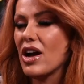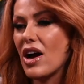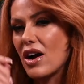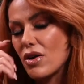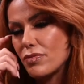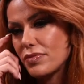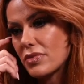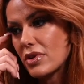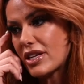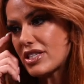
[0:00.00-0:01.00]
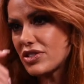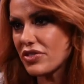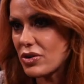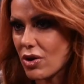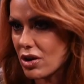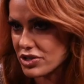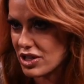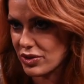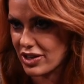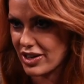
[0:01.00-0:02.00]
Because there's nothing wrong with
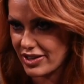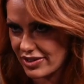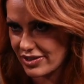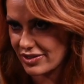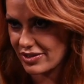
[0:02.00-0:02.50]
showing like